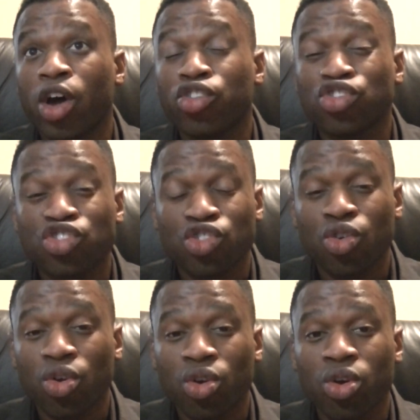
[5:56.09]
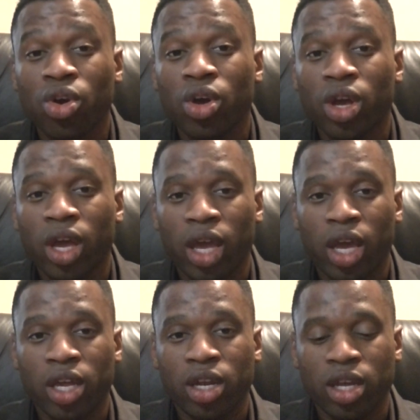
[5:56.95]
sure
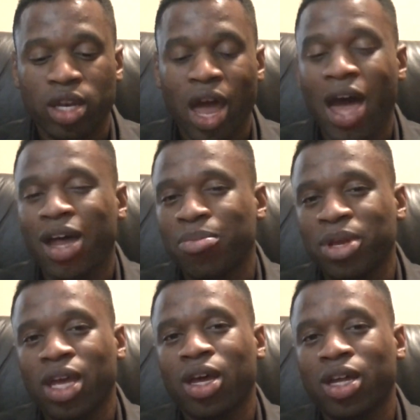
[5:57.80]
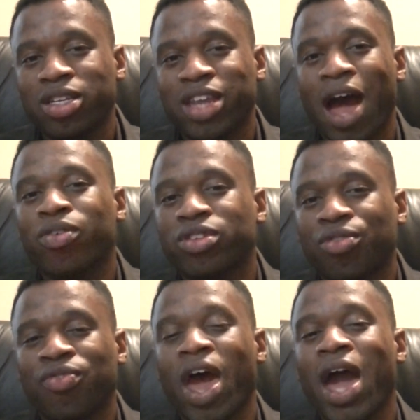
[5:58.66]
and not be doubt the
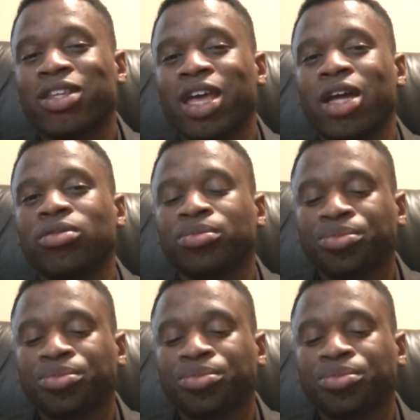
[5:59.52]
fact that